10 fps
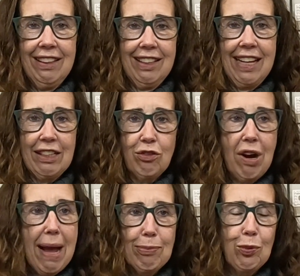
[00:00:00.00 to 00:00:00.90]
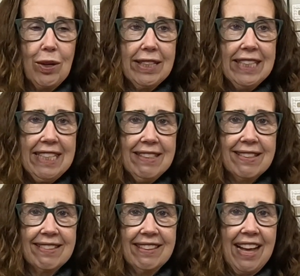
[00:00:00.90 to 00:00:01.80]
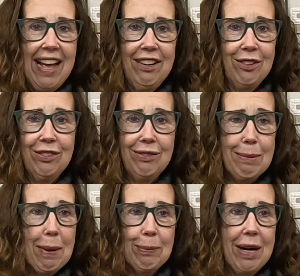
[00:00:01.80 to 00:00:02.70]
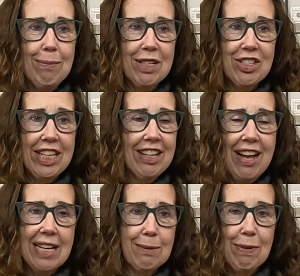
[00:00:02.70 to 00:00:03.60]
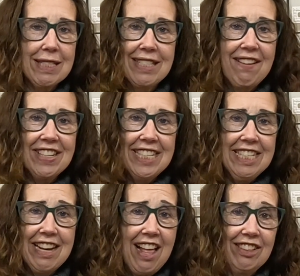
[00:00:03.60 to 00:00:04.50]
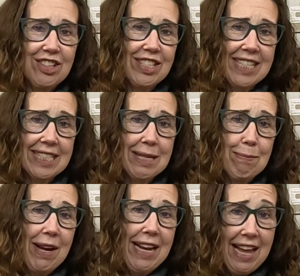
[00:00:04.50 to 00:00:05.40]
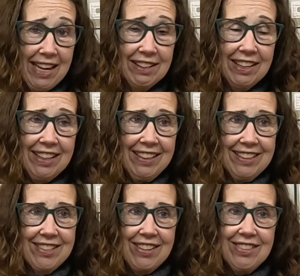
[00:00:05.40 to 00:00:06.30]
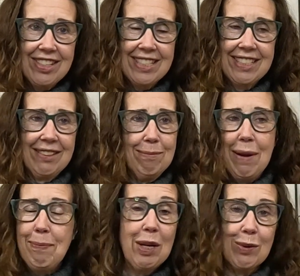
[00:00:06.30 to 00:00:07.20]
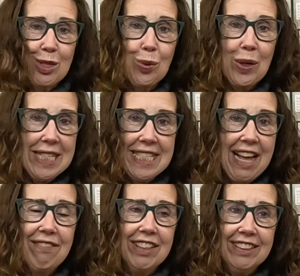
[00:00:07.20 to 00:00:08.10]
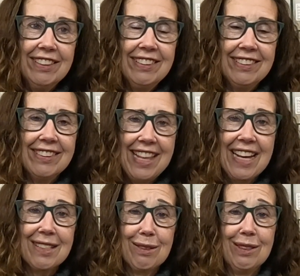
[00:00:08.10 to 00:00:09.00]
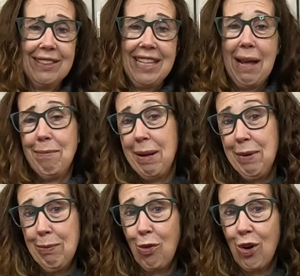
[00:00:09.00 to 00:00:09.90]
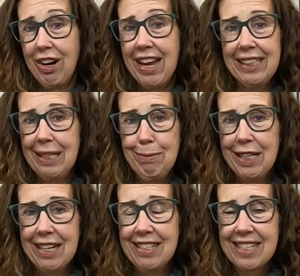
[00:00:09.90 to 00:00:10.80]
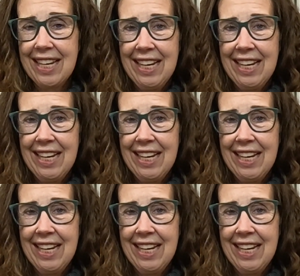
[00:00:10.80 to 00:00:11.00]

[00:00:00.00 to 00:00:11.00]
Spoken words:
like dropped one of these, I don't remember how much they cost, but $17 sticks in my head. So I just, maybe it was 27. That may be more likely because